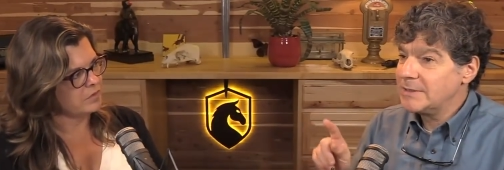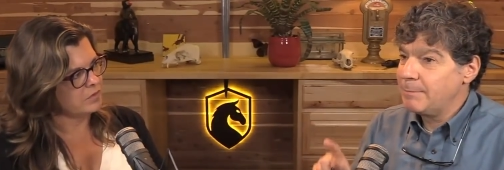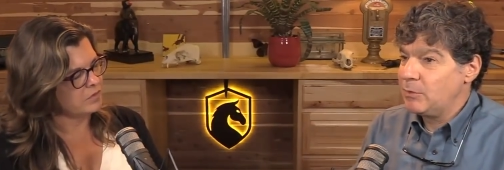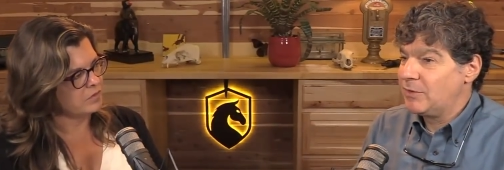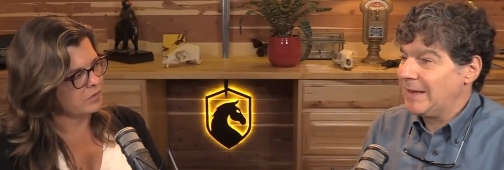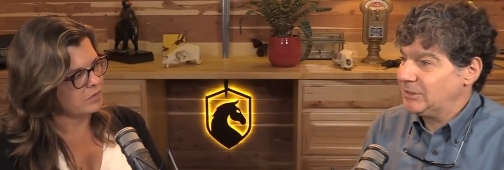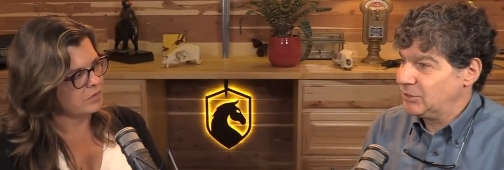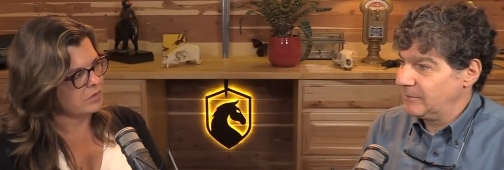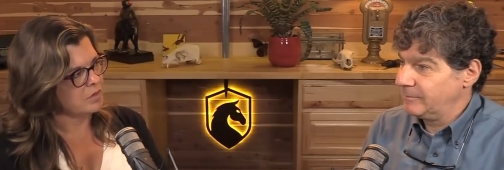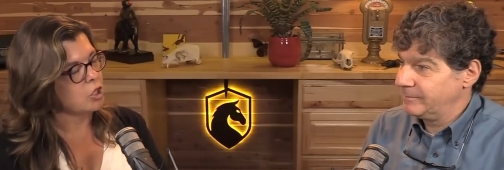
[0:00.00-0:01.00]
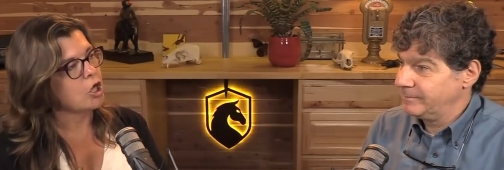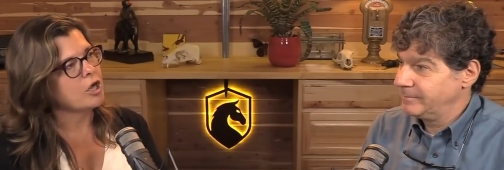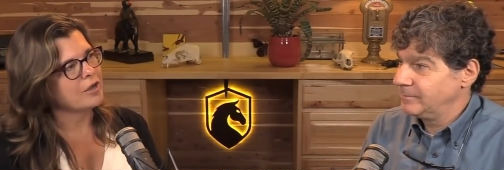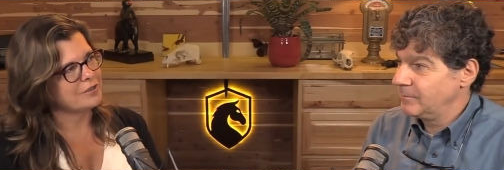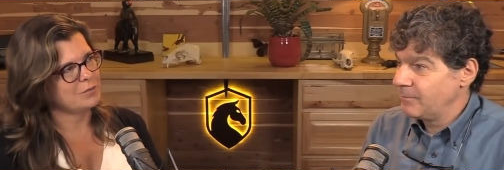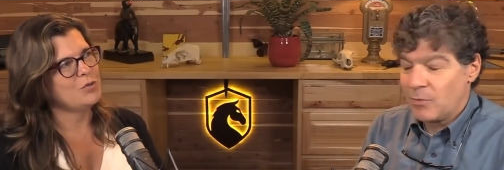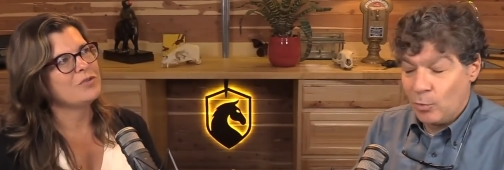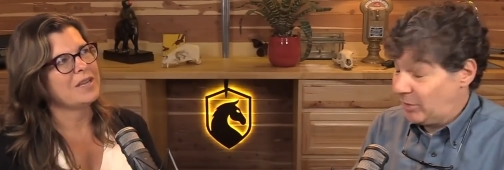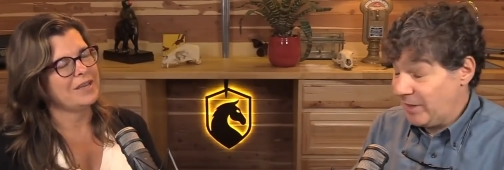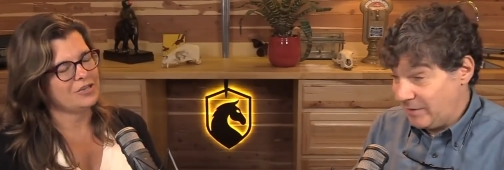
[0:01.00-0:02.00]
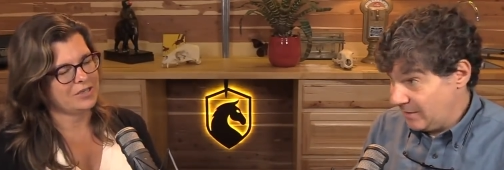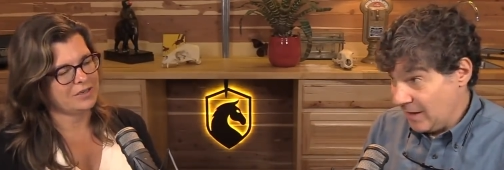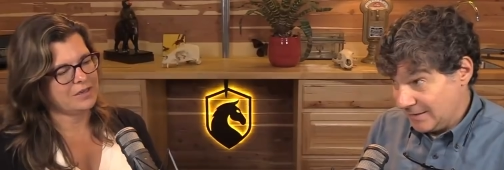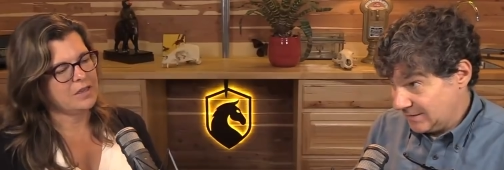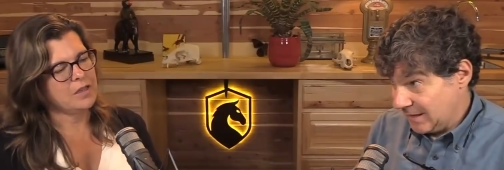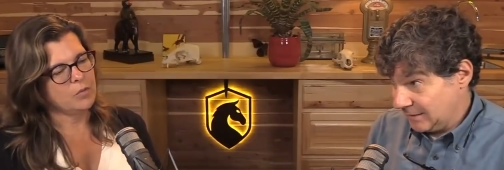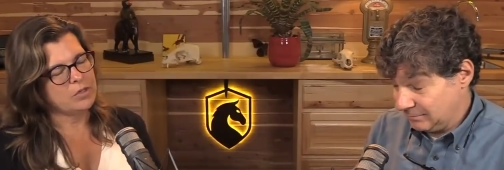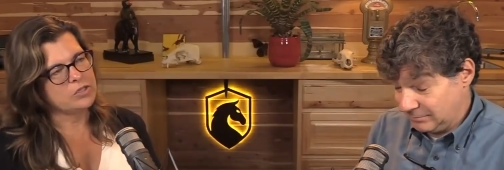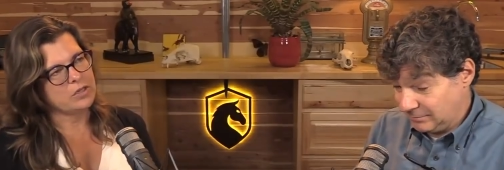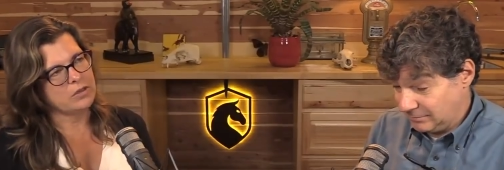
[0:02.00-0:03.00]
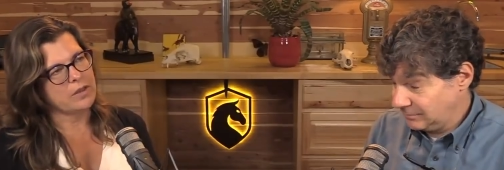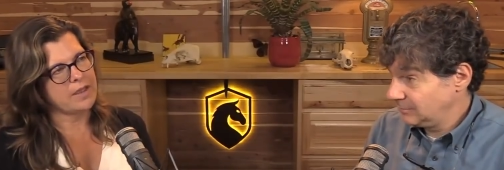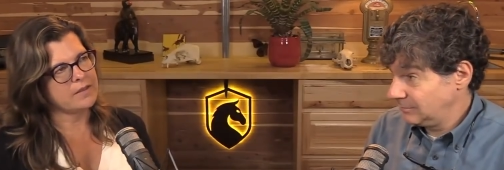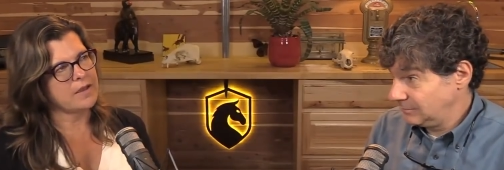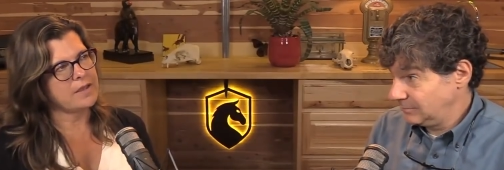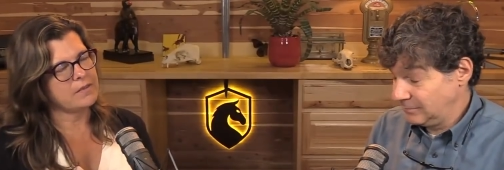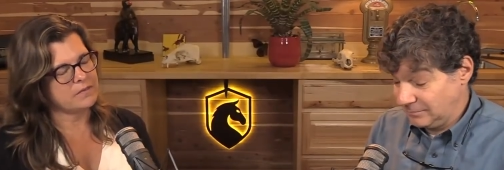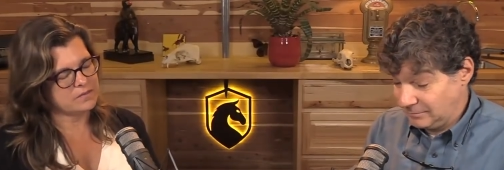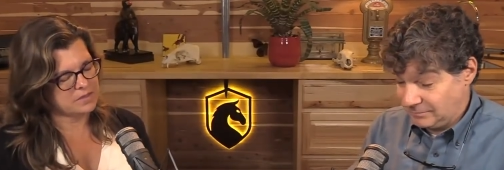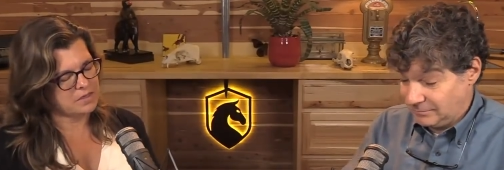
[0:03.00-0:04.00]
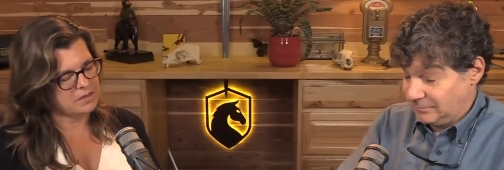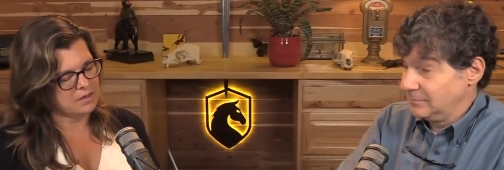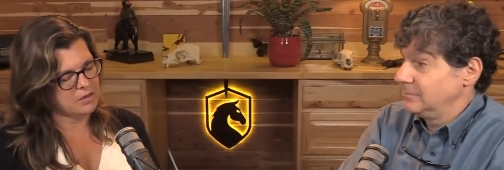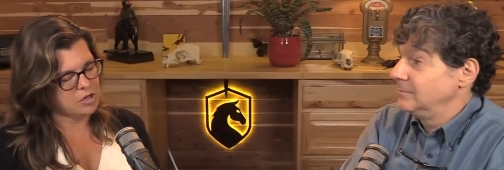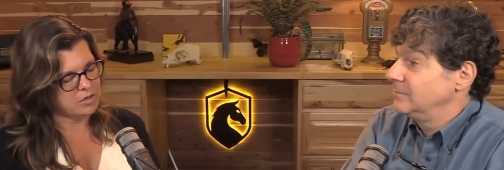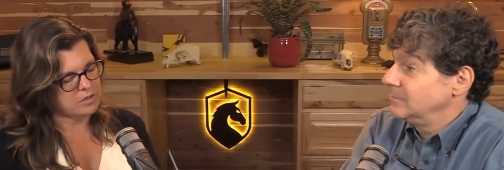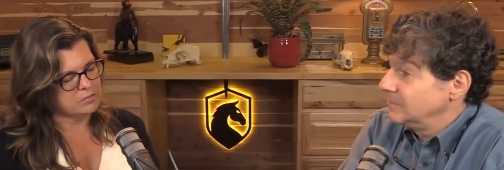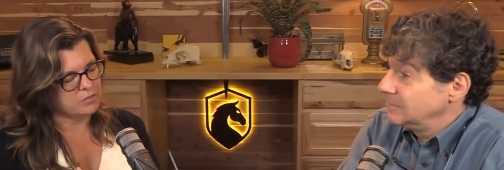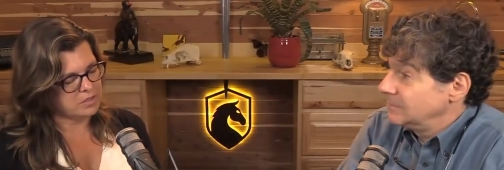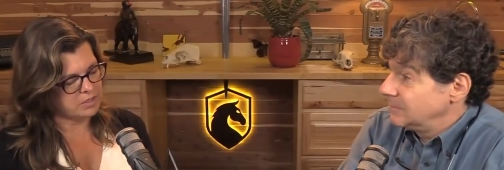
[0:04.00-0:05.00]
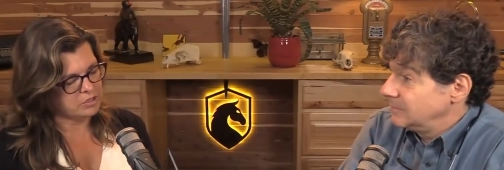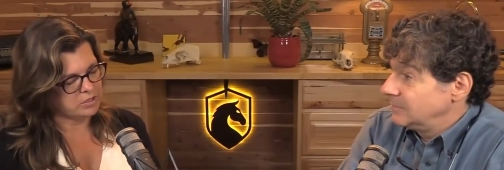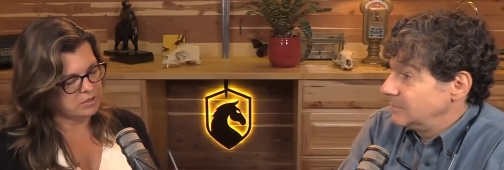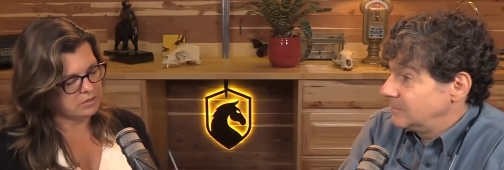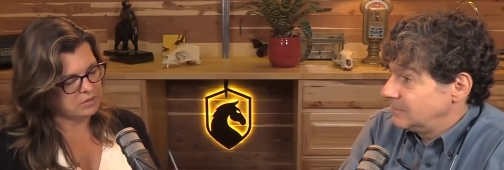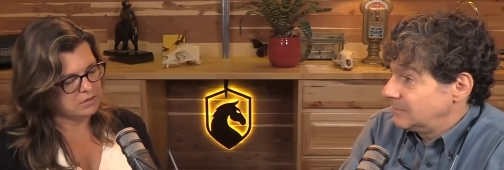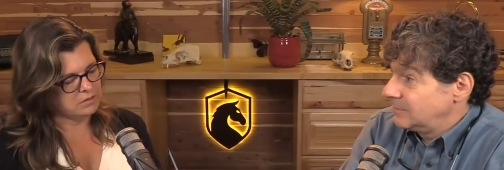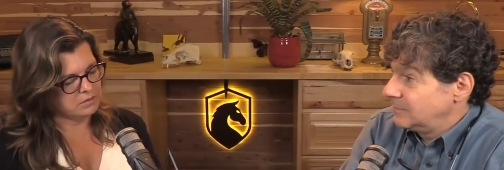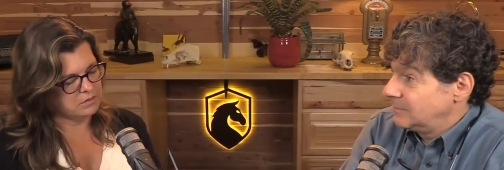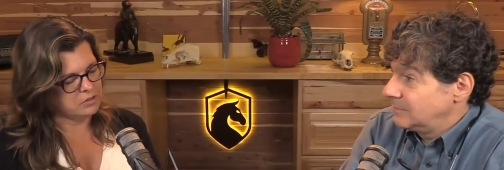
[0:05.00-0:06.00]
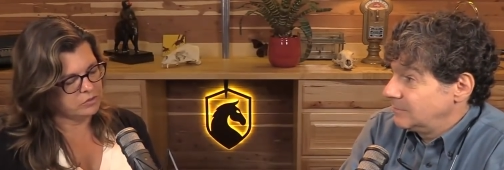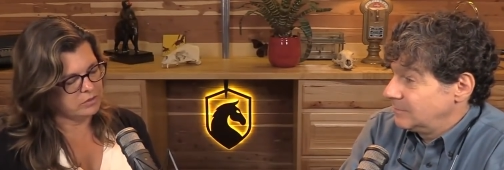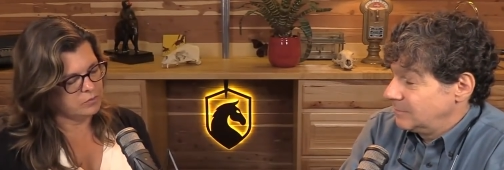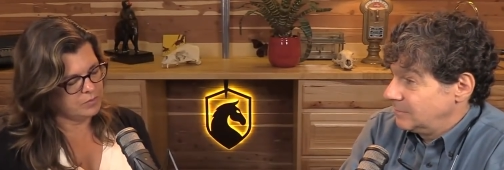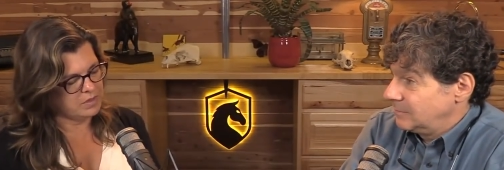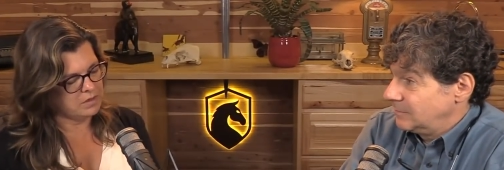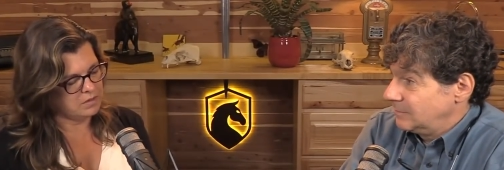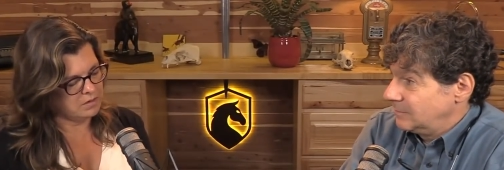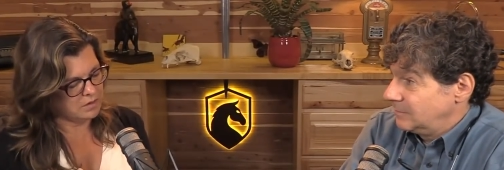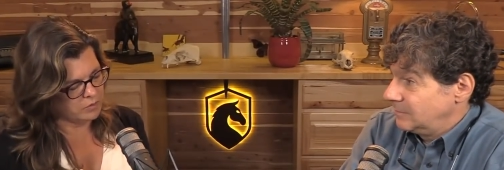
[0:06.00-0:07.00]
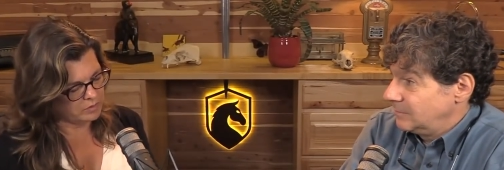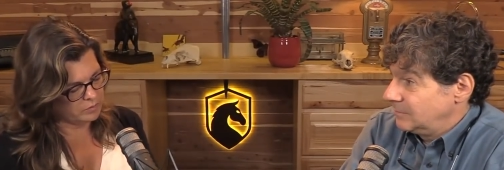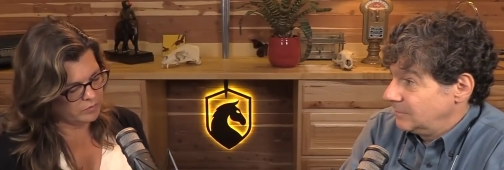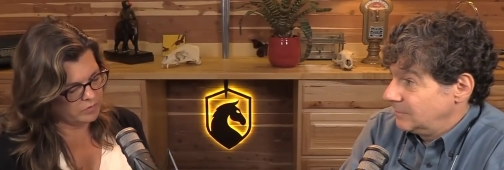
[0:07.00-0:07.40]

Speaker 1: mutation.
Speaker 2: Cause mutation. Which he did not say. Which I, I see that cause mutation could be equal, you